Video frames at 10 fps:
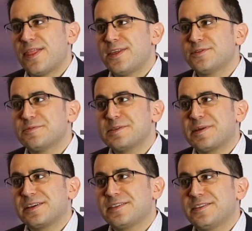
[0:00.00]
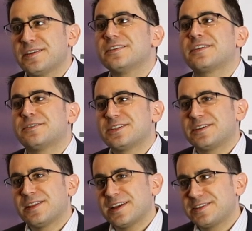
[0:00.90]
This will be my 3rd. I was
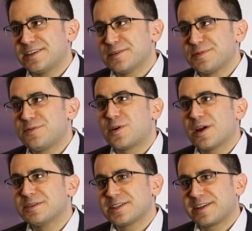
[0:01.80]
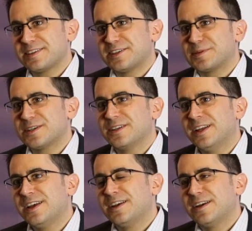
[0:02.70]
here last year before I was a customer.
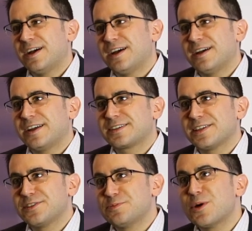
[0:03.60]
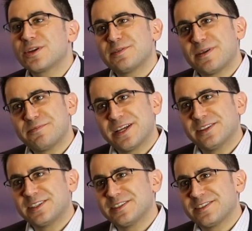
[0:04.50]
I actually spoke at
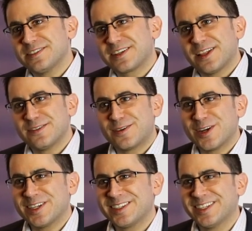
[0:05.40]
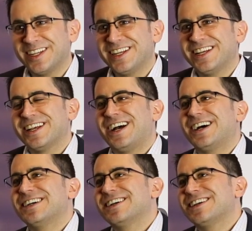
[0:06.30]
Pubtelligence in California.
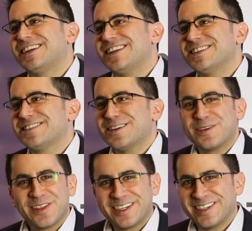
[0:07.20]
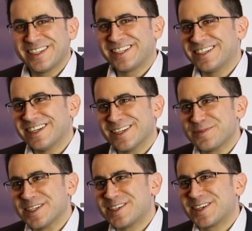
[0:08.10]
I did so well there that they didn't ask
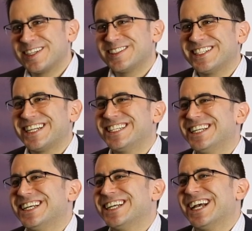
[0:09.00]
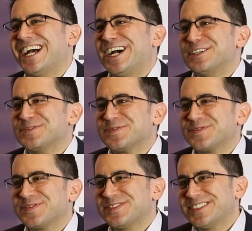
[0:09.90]
me to talk here today. And
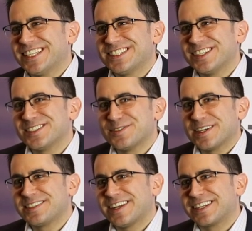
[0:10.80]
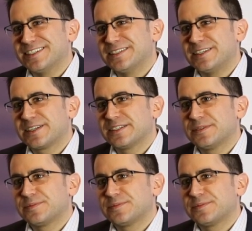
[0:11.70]
so this is my 2nd in New York.